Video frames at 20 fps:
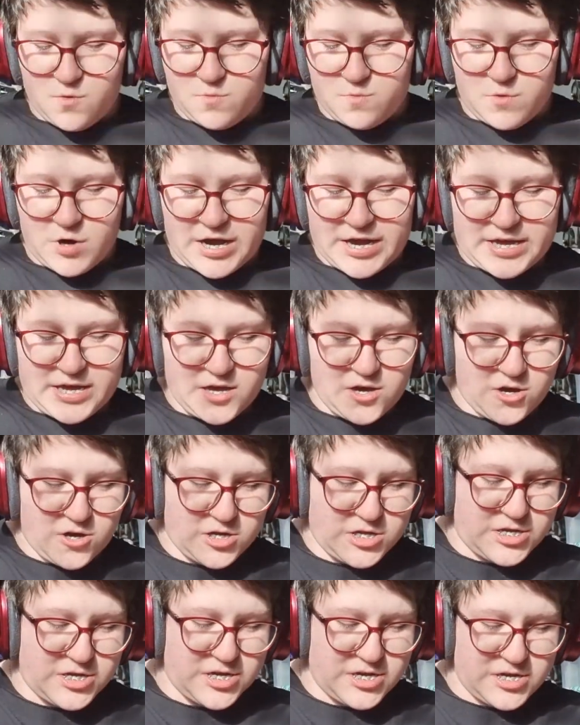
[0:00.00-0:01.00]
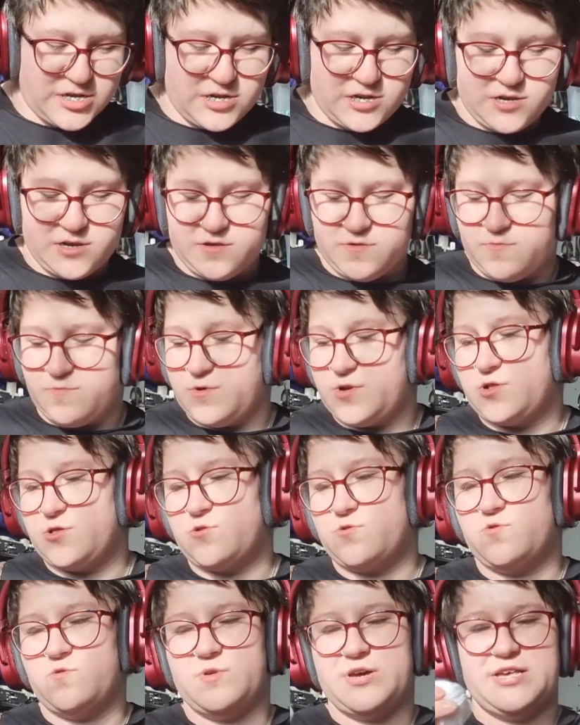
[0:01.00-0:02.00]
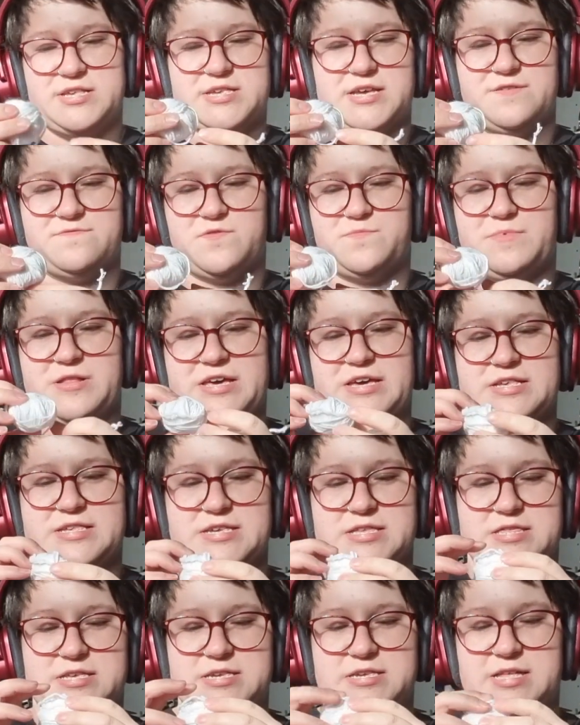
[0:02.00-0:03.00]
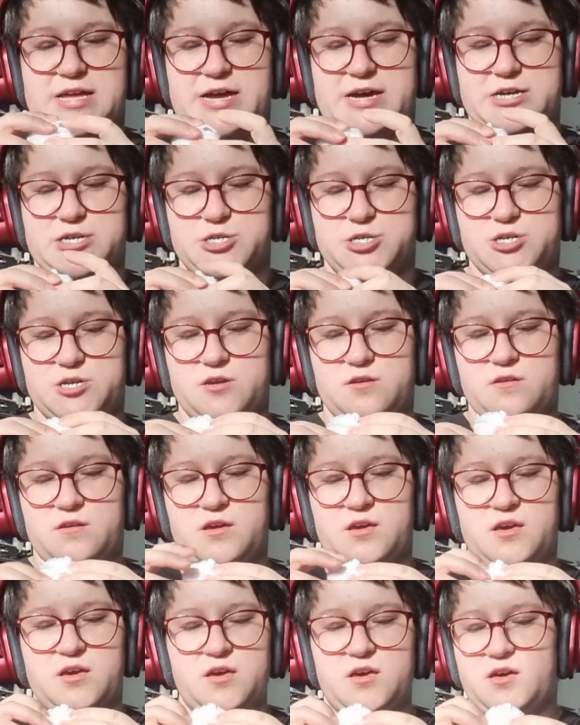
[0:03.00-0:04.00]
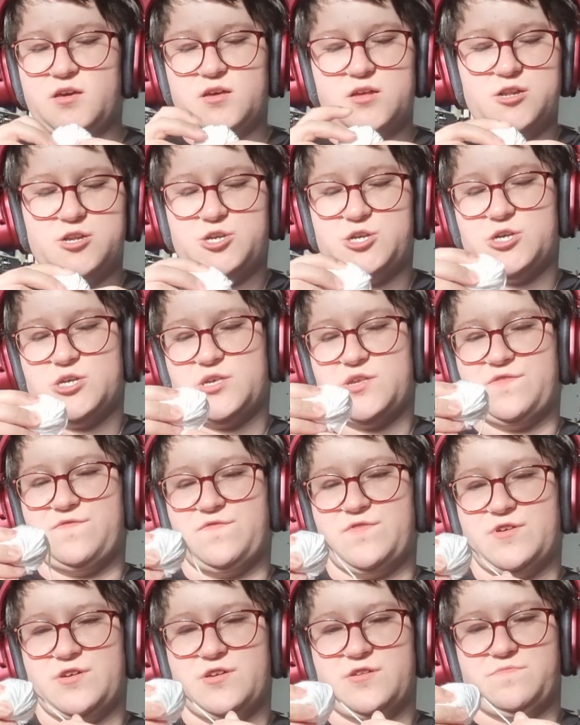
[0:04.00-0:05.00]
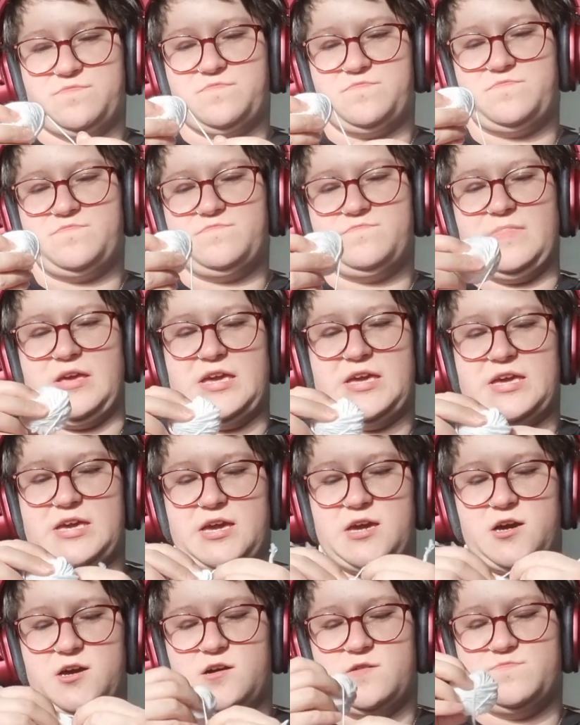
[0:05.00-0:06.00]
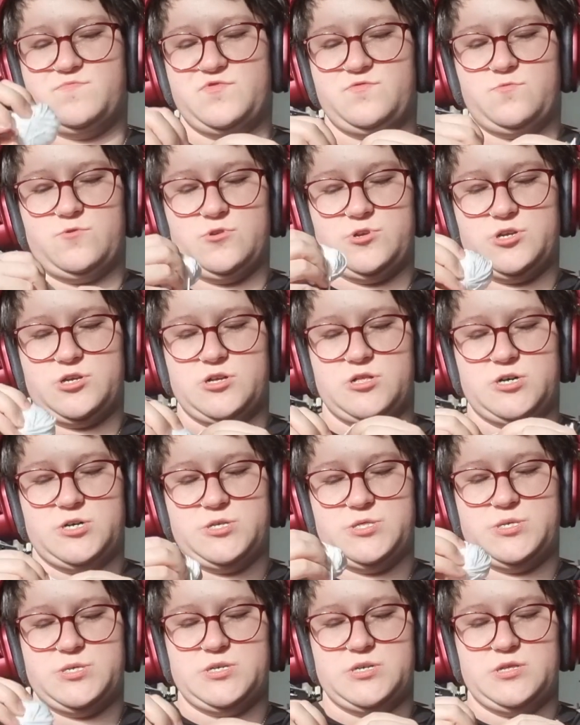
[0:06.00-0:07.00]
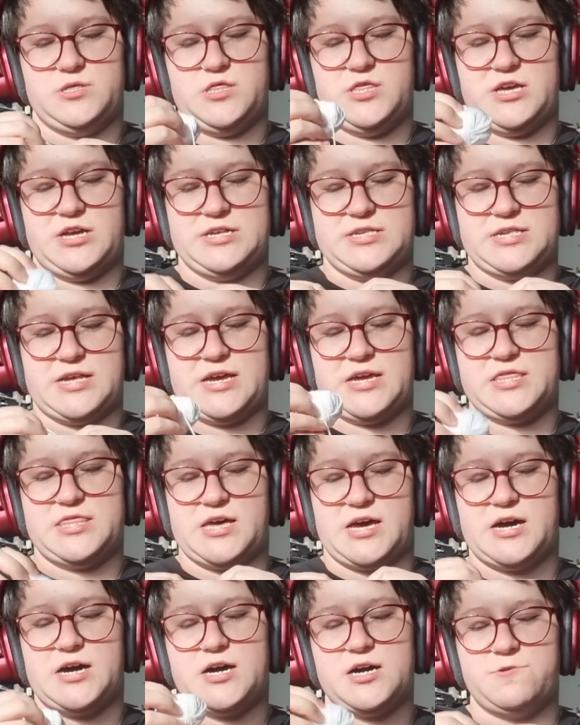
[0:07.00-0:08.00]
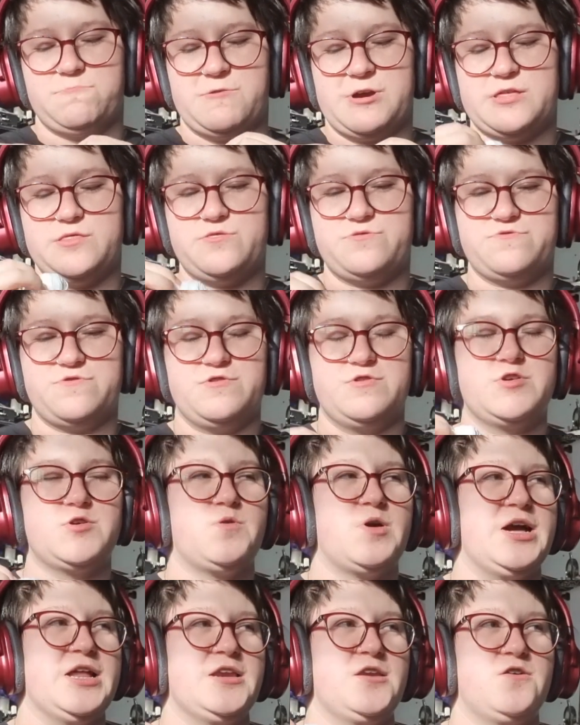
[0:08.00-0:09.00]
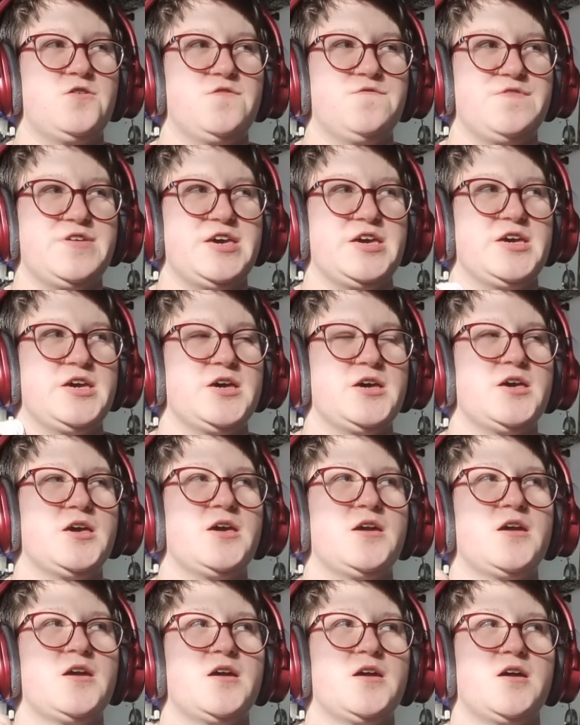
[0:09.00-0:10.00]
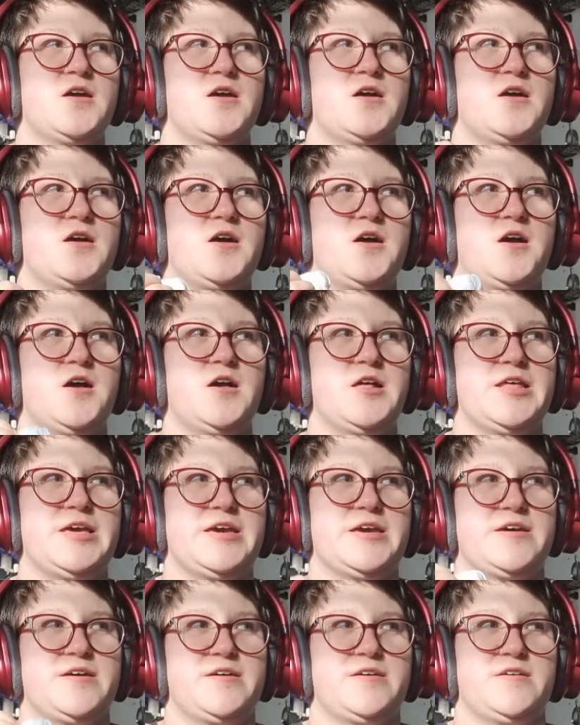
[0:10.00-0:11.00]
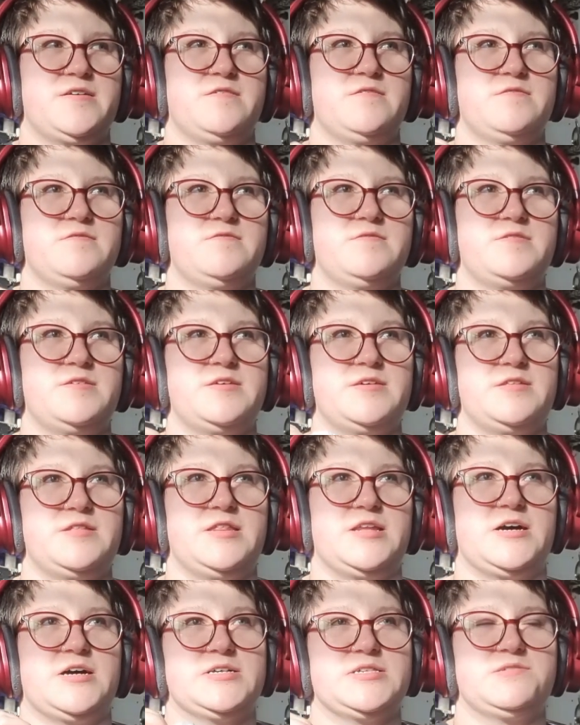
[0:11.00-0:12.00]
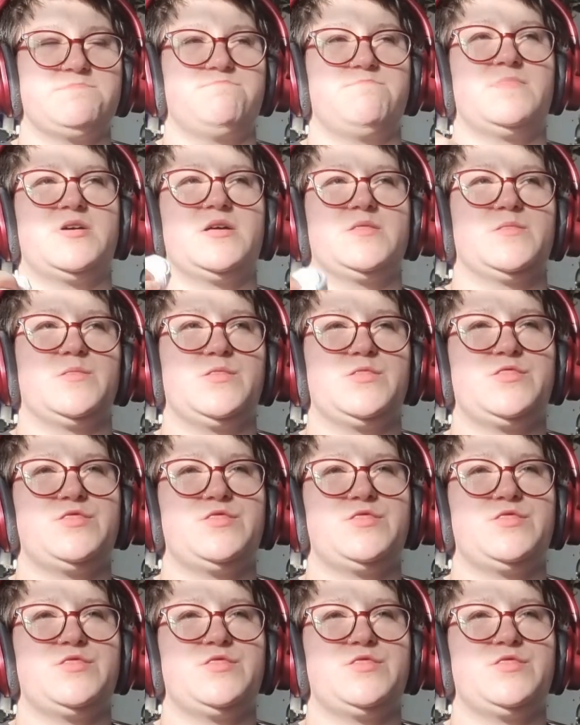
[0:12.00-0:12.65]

White cotton will always have a place in the stash, just for making up washcloths and things like that. I went through quite a lot of it earlier last month